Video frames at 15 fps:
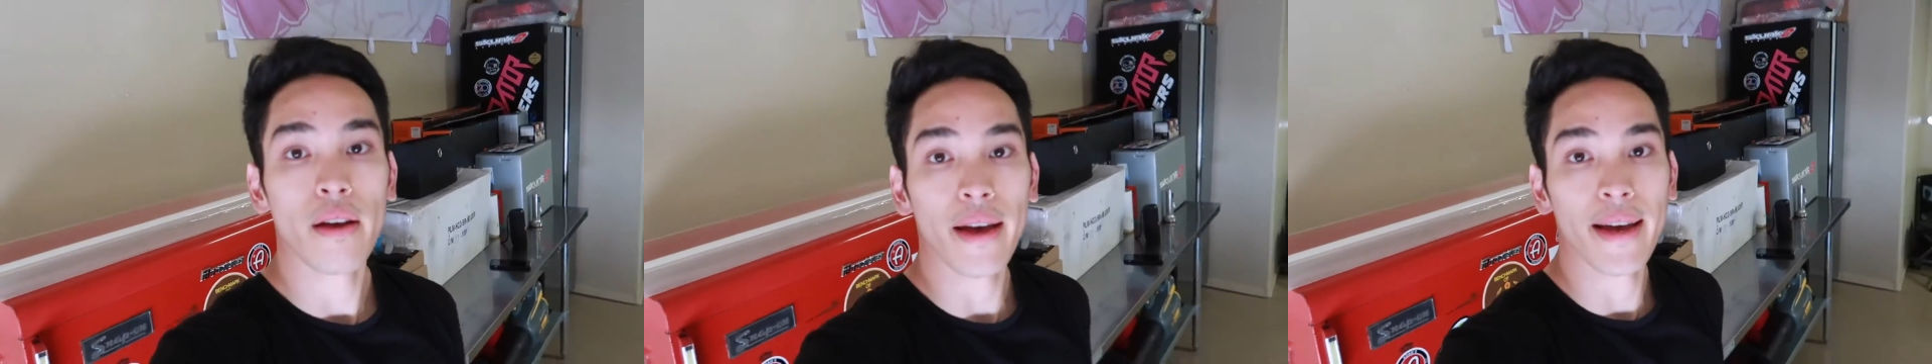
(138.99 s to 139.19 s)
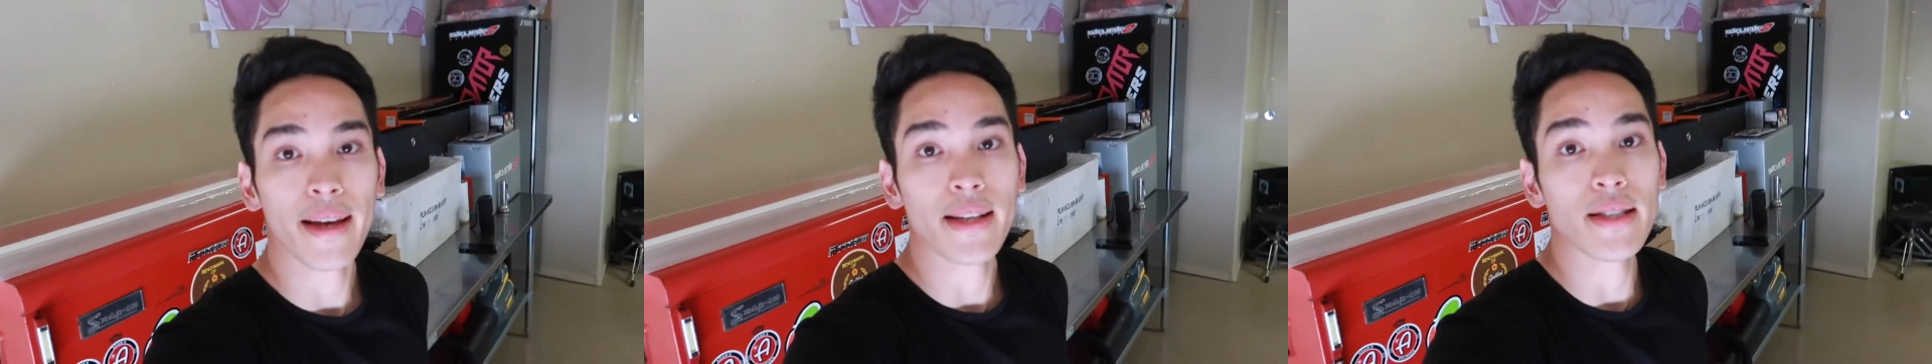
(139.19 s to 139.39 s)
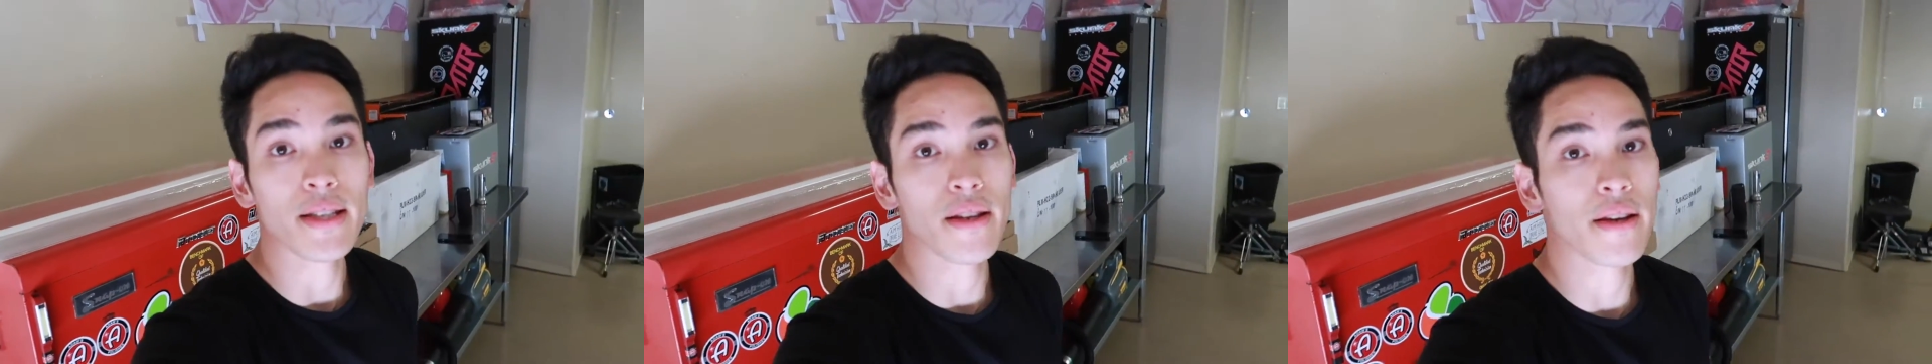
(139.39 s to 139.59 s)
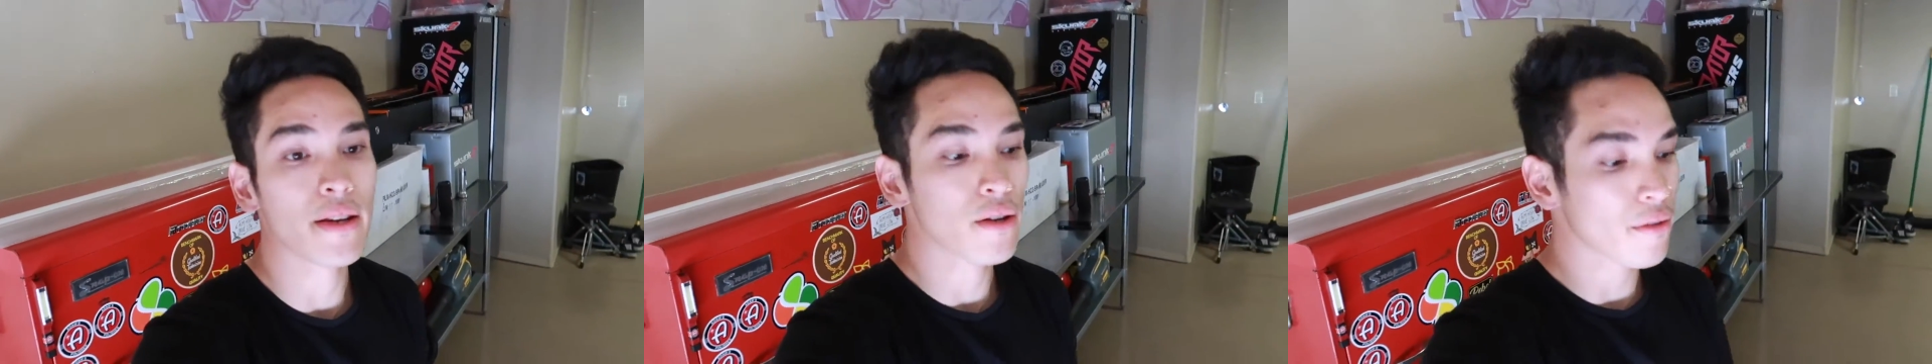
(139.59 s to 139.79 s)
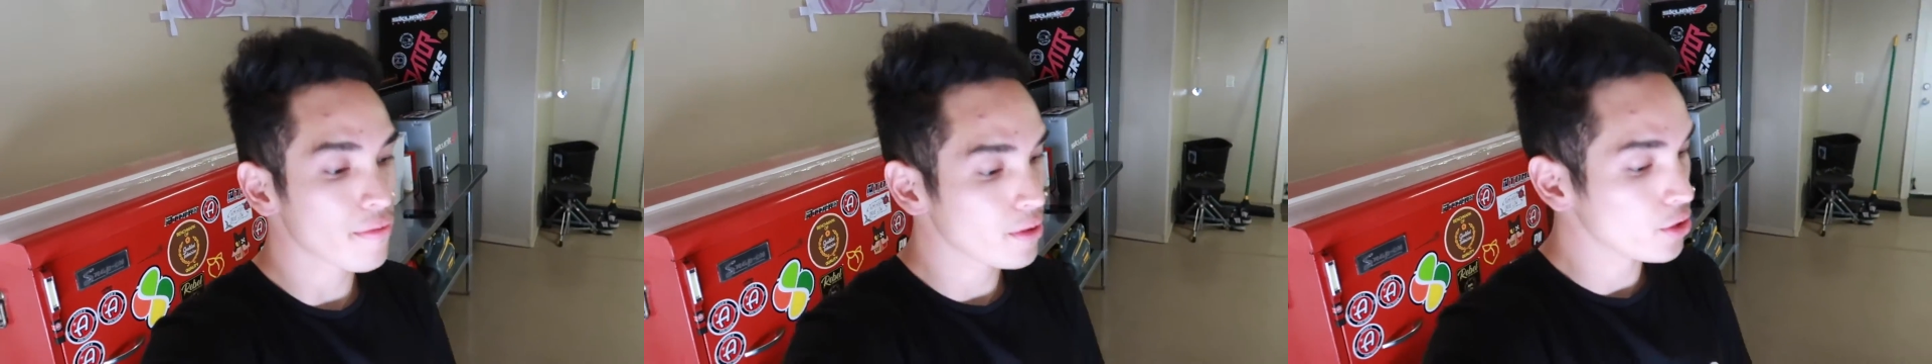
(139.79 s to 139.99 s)
And in the
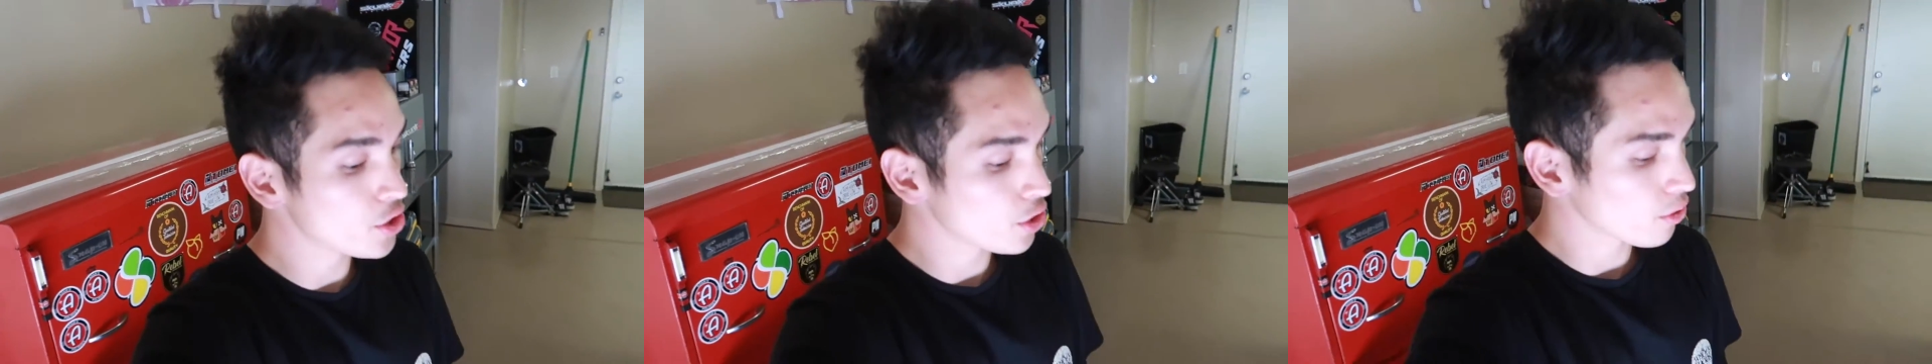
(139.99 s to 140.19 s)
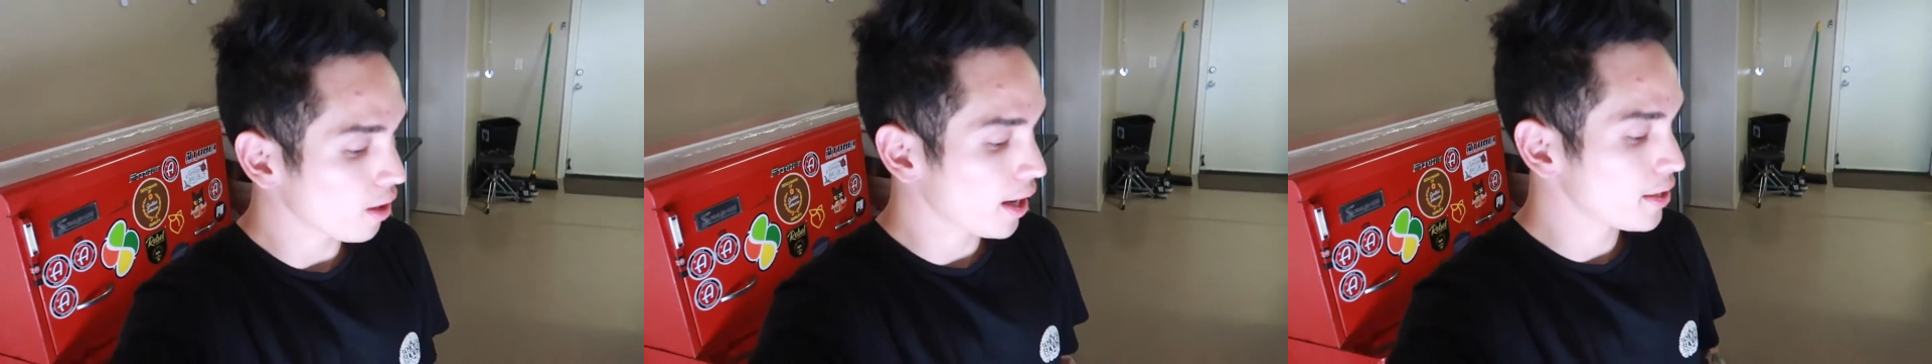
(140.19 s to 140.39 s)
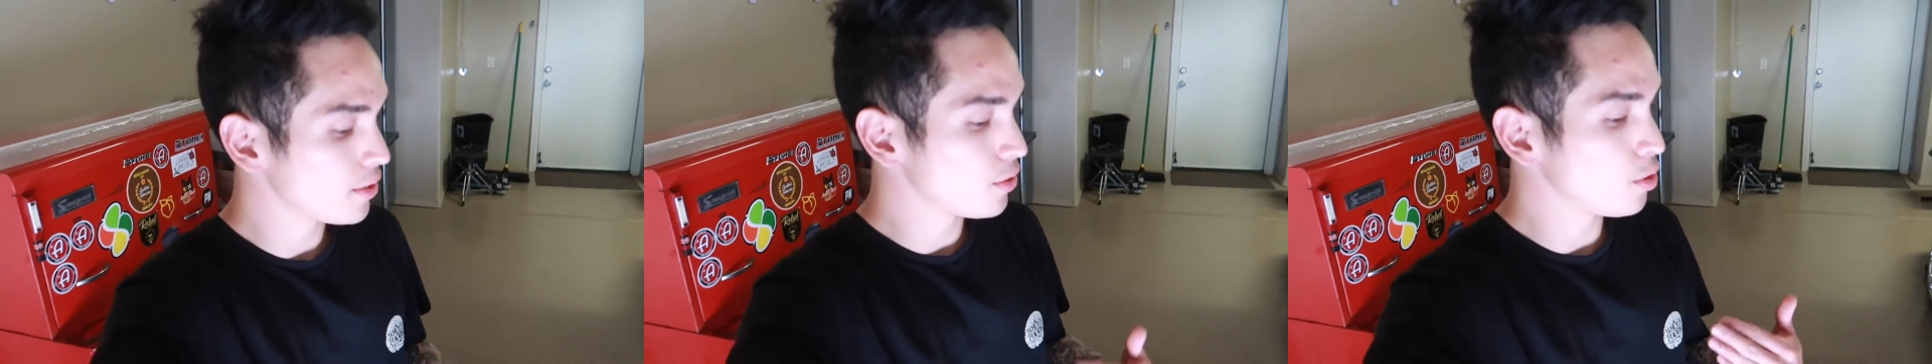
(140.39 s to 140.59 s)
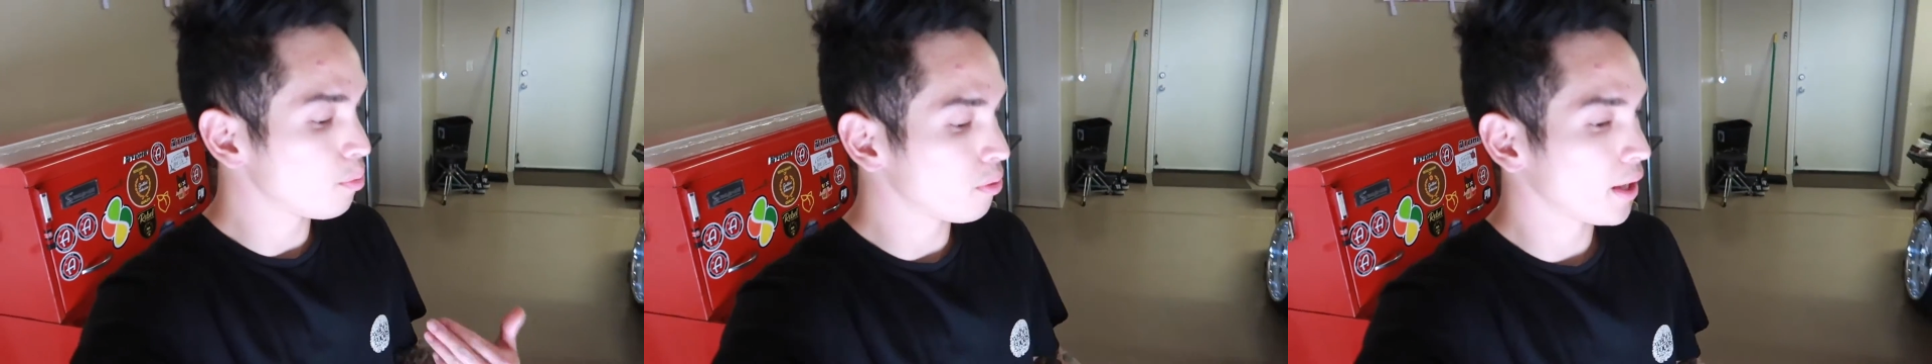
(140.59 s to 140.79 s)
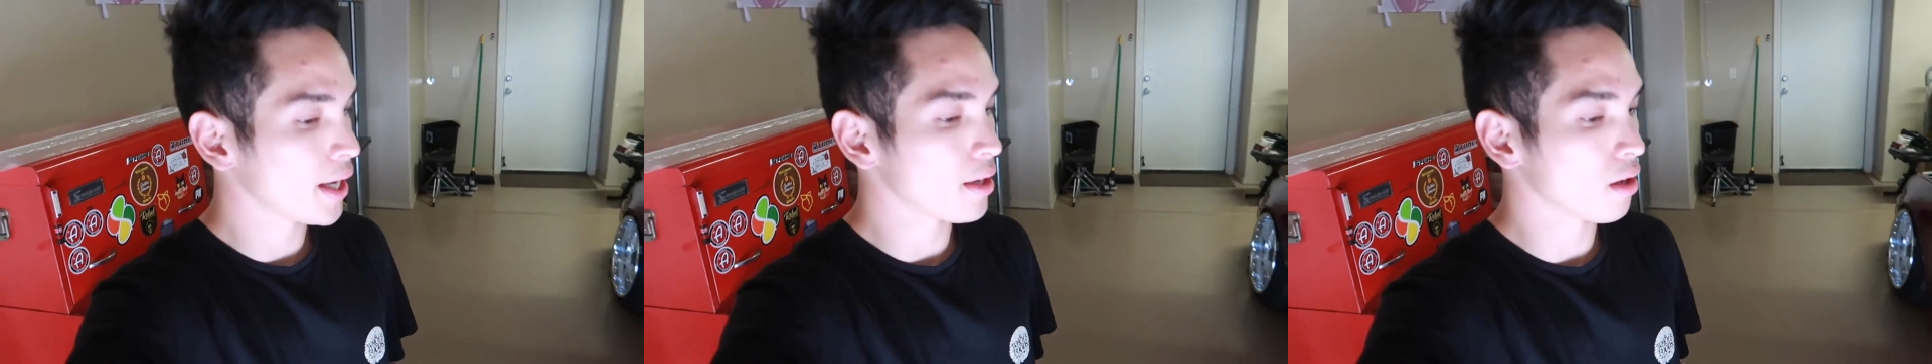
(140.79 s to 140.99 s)
near future, I do
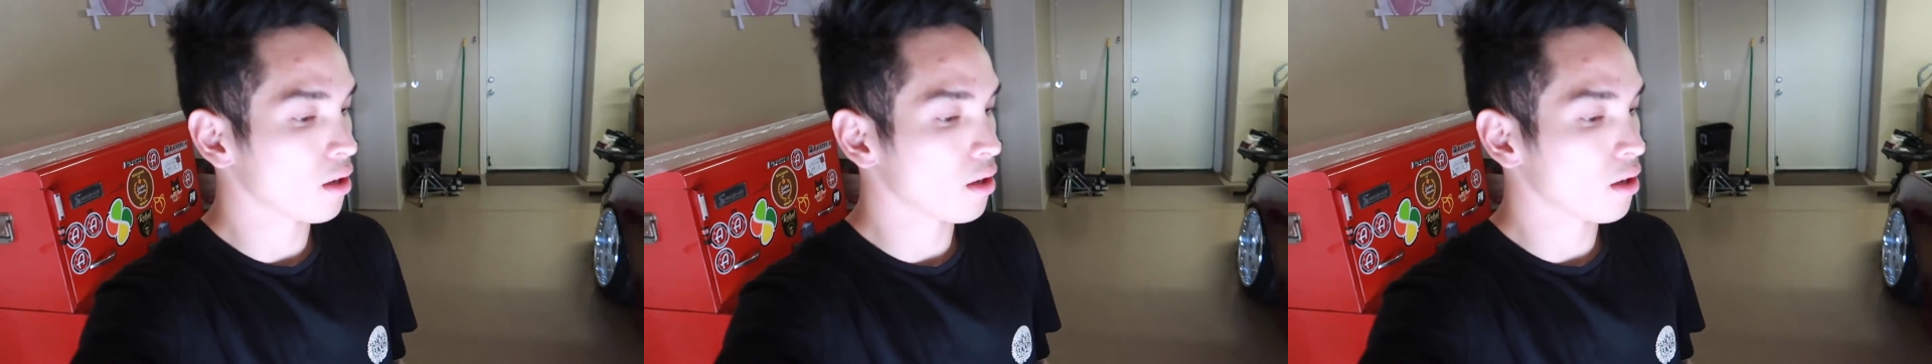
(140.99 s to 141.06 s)
plan